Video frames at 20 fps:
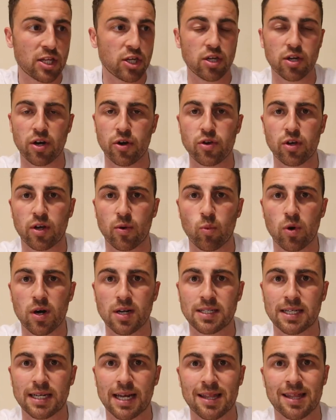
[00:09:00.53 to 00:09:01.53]
You know, you can
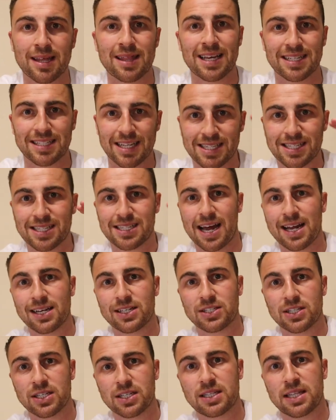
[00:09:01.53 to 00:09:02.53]
work together. There's a
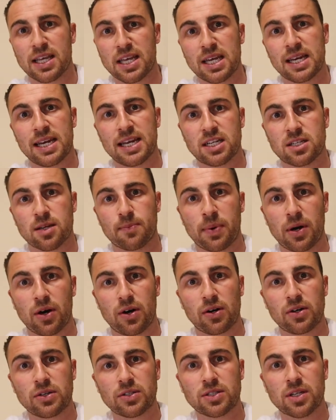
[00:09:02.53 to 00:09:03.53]
standard that you need to
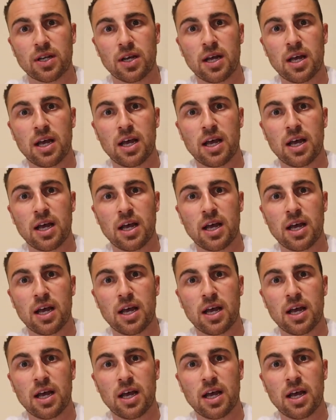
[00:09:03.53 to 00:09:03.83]
pass.